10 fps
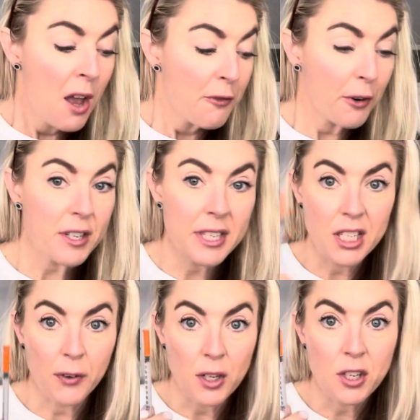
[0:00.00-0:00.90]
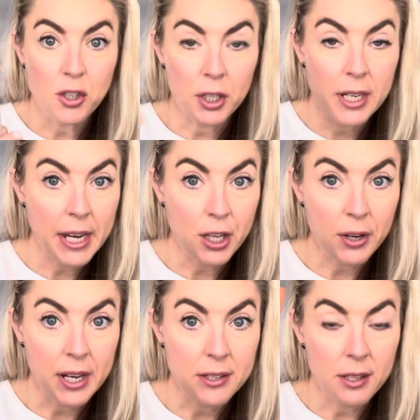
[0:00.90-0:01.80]
First things first is you're going to take your
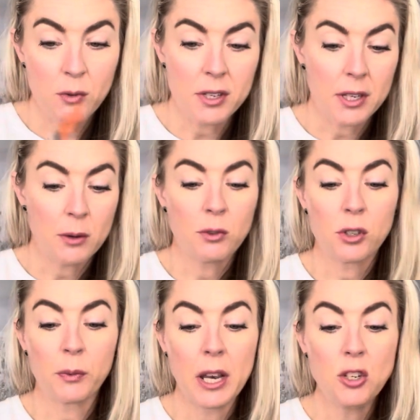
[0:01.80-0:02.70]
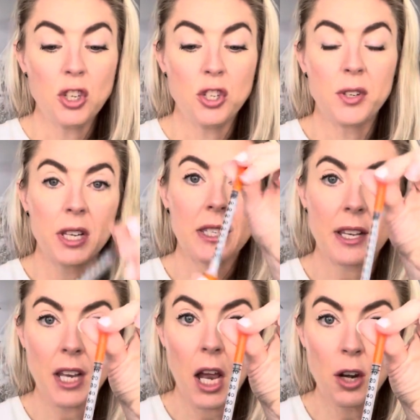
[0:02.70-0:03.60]
insulin syringe, and you see it says
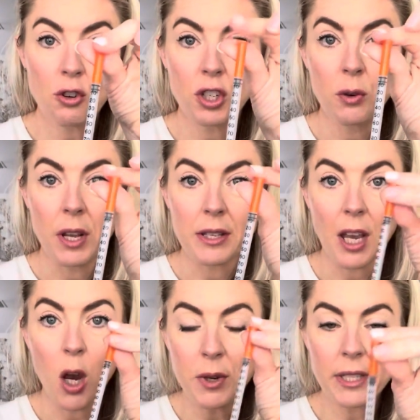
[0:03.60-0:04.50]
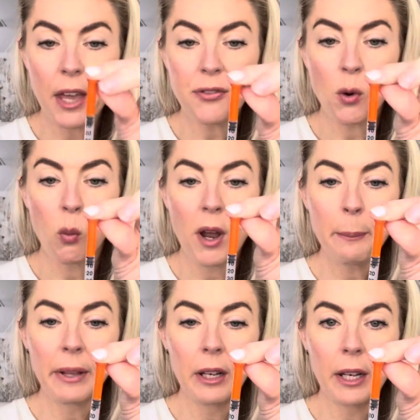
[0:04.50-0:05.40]
100 units. I always get the 1
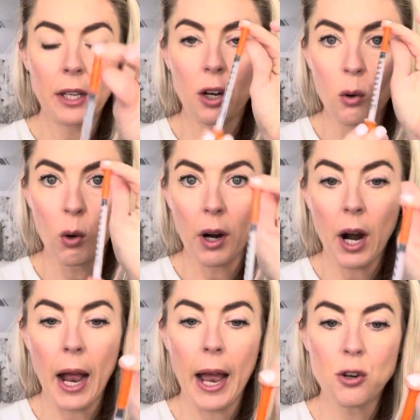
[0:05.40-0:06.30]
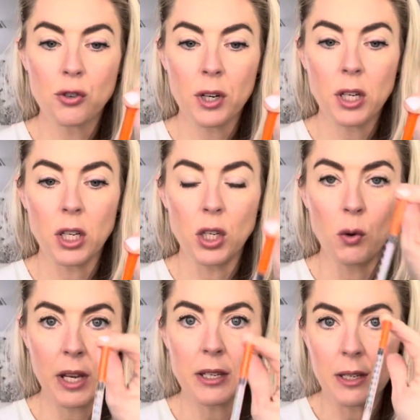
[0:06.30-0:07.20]
milliliter or 100
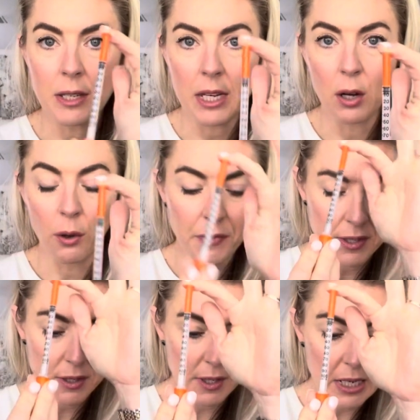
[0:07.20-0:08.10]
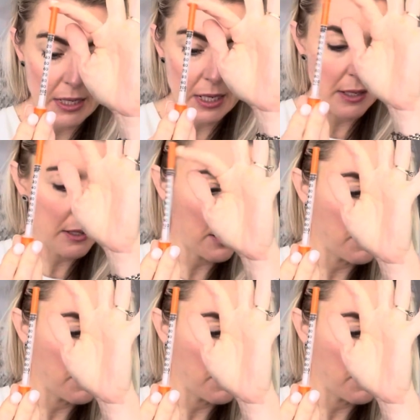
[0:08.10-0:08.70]
unit needle. This is easiest.